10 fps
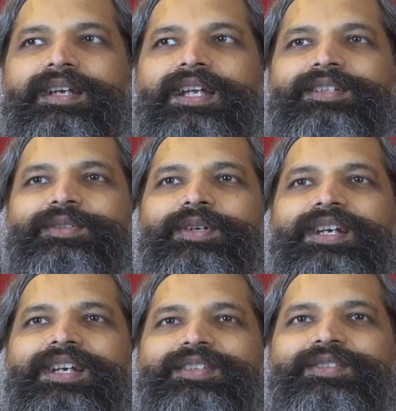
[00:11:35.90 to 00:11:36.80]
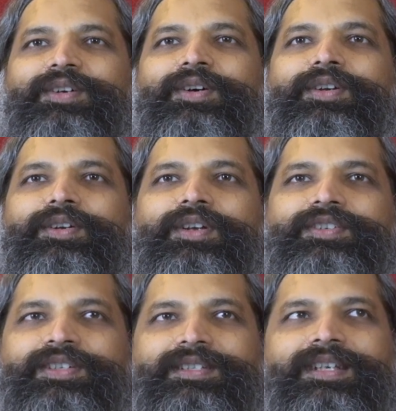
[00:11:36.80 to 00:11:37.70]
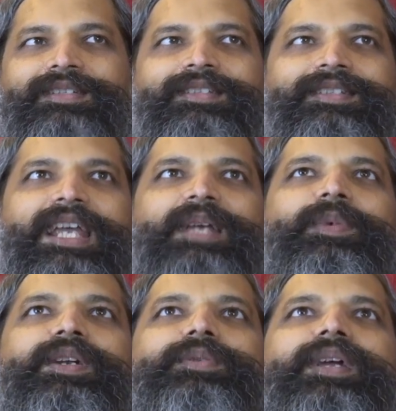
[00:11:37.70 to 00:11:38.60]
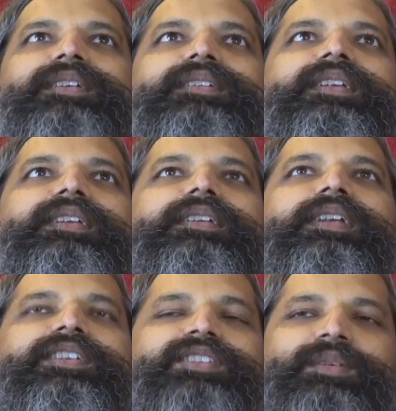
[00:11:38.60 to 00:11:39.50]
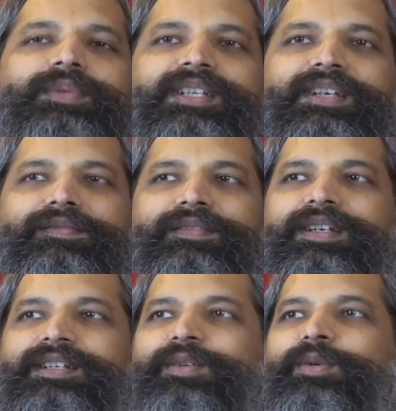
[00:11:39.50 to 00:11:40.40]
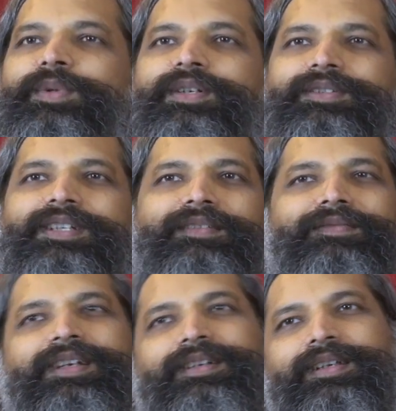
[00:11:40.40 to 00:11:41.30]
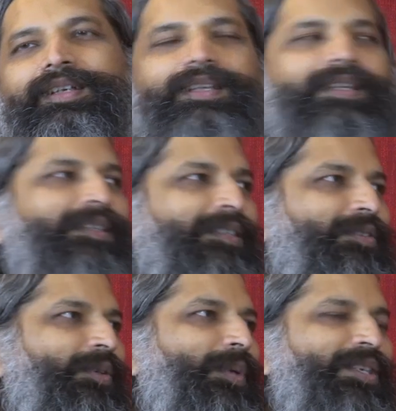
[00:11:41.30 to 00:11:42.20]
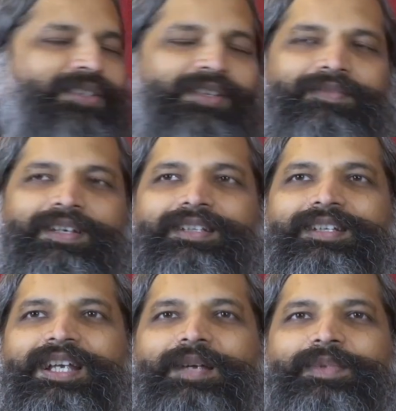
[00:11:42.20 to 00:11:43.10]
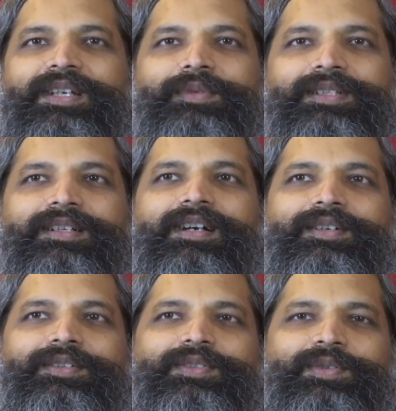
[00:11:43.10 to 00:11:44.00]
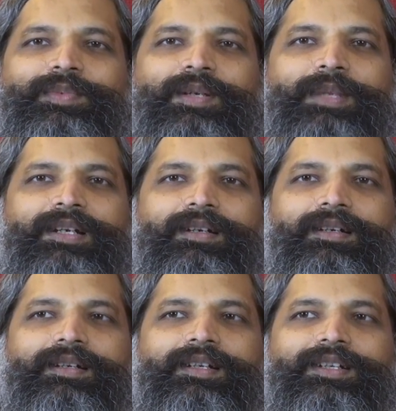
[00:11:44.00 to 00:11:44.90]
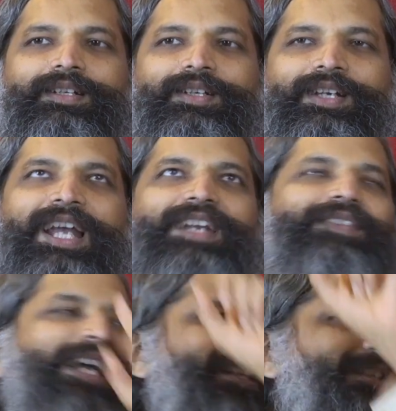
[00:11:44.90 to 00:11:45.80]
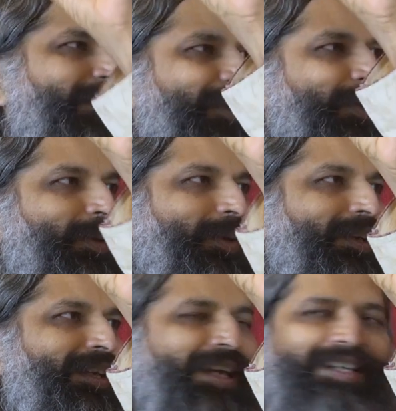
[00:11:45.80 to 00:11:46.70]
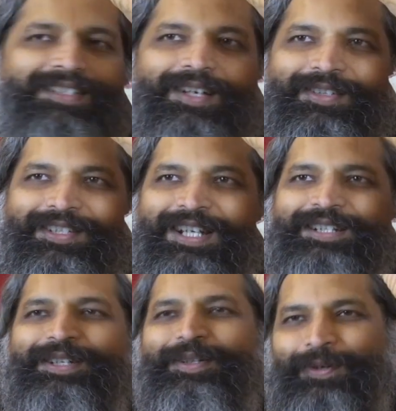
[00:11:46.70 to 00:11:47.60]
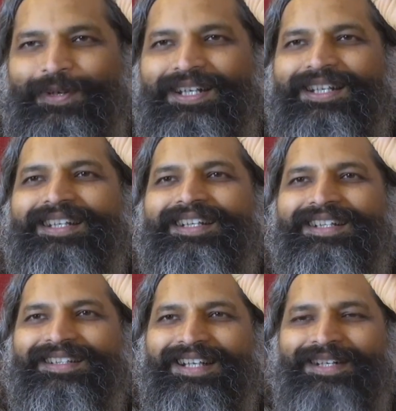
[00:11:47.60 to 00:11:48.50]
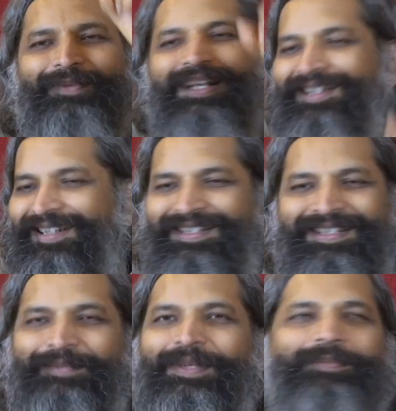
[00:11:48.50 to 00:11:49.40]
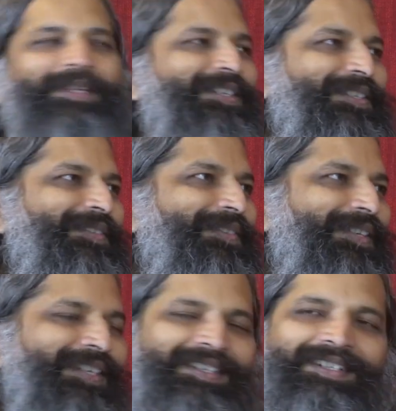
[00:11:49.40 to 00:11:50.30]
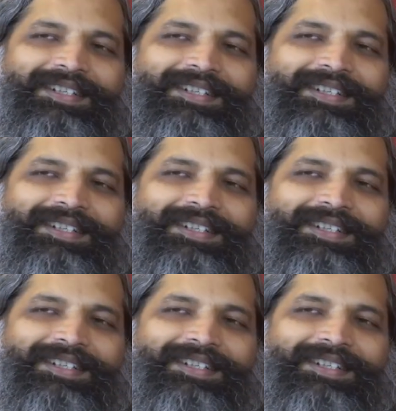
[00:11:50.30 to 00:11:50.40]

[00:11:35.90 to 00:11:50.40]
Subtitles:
And so unless your consciousness is able to enter in relation with the infinite and open to the infinite, there's no question of anything happening with regard to the supramental. And if that is our goal, and it's our stated goal, then well, this is a preparation for it.